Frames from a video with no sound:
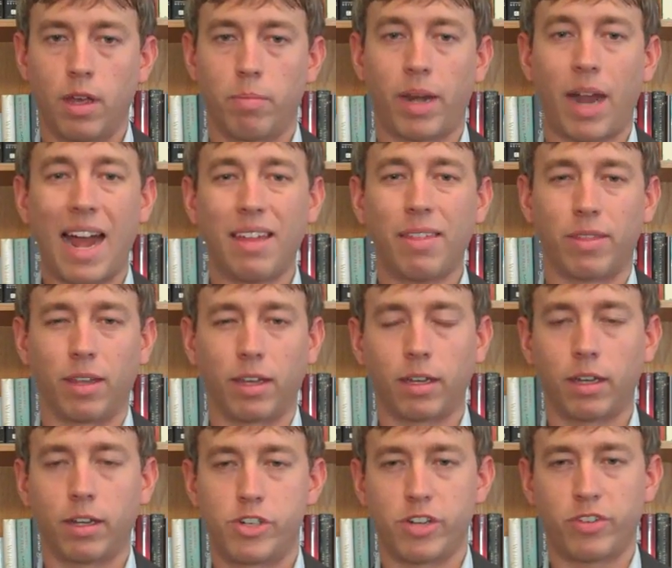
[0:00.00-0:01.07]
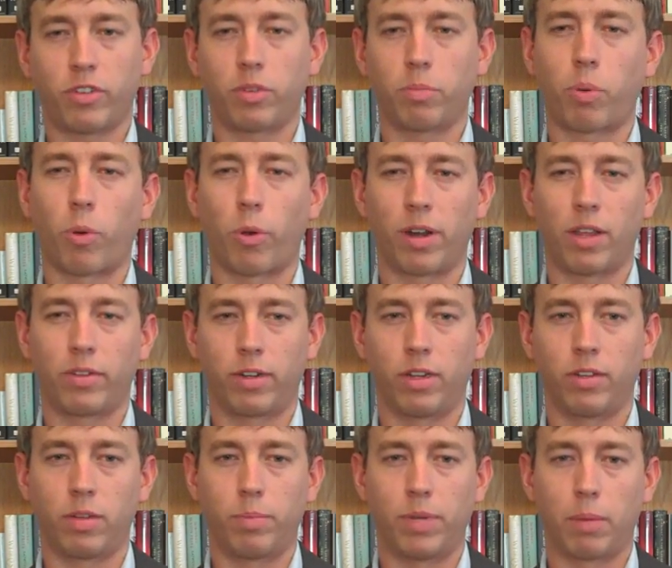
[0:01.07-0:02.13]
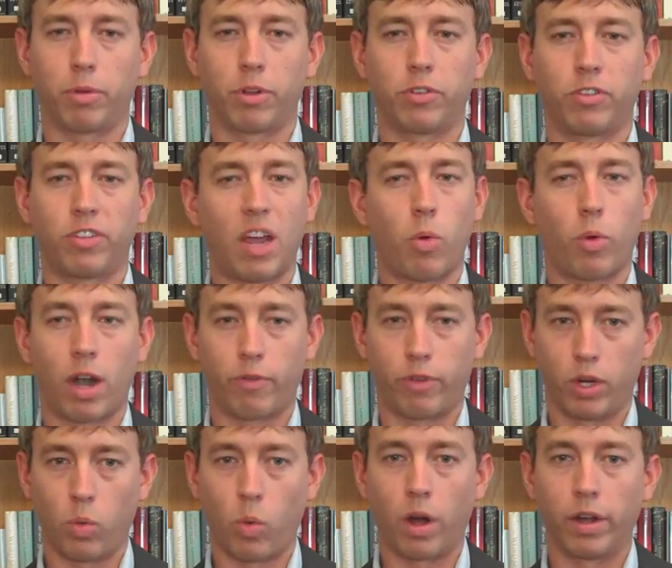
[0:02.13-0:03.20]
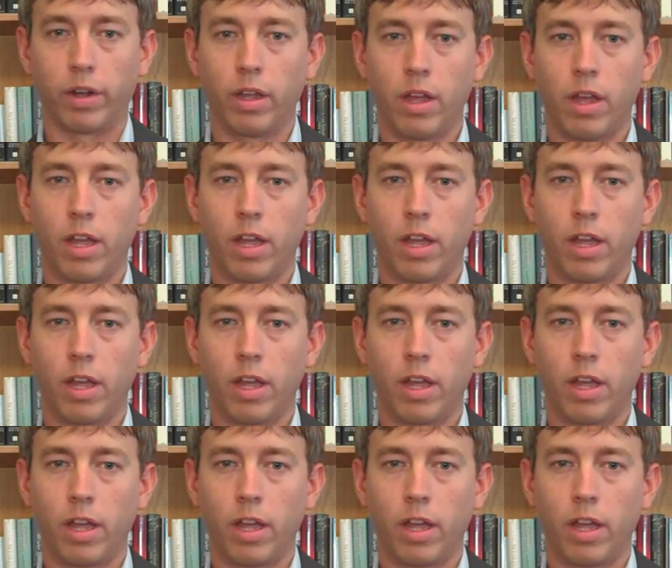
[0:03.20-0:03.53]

But I think, just as important as it is to be able to say whatever you want,